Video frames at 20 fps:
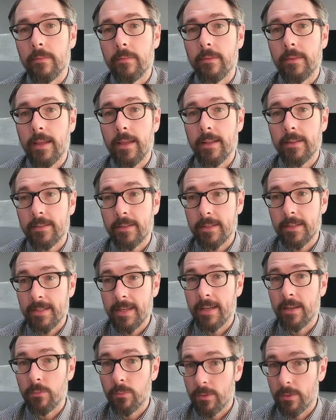that's
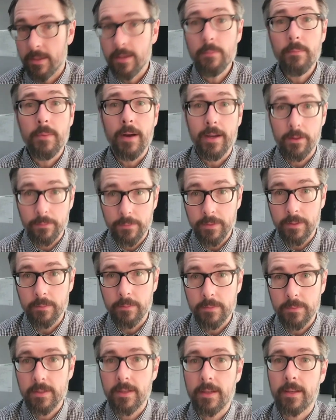contained within
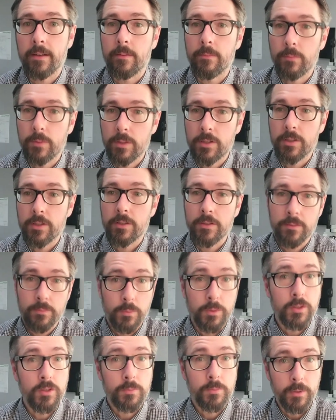biofilms, which is
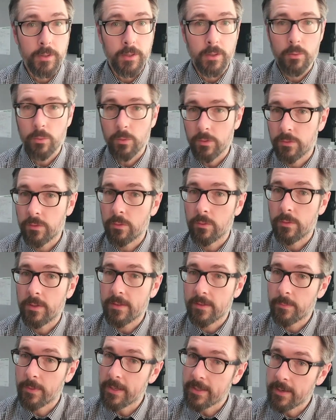pretty cool. So does
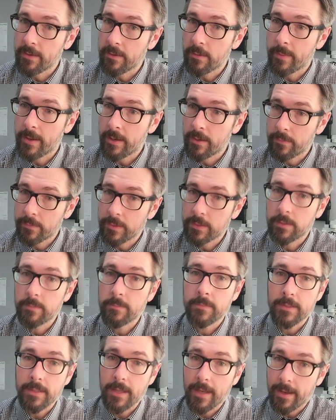it break down the
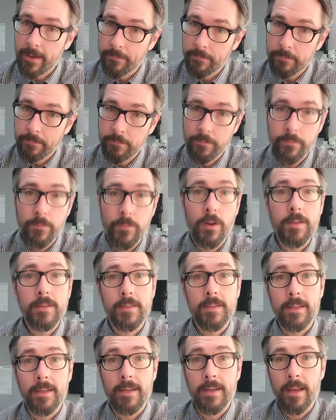biofilms? I've not
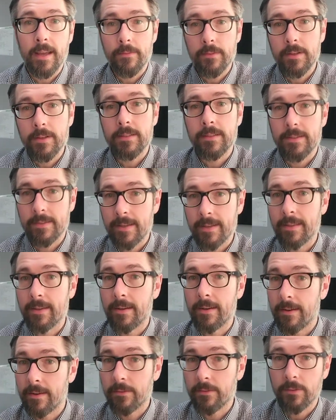seen any evidence to say that
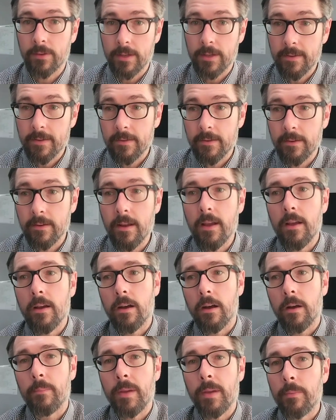it does or it doesn't.
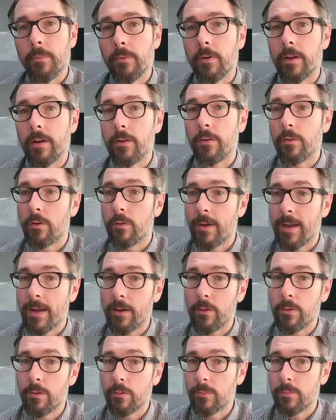On paper, I don't know
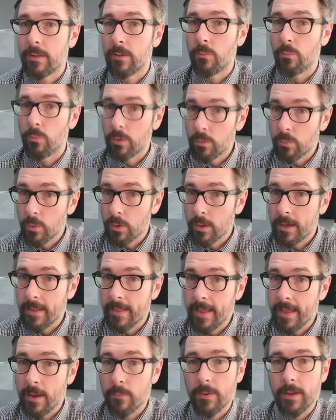how it really would work in
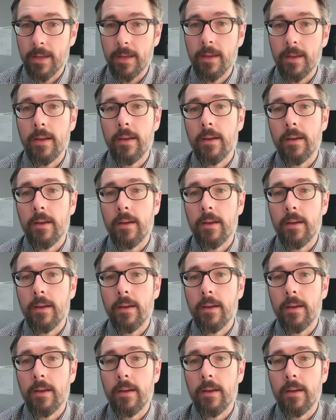that way,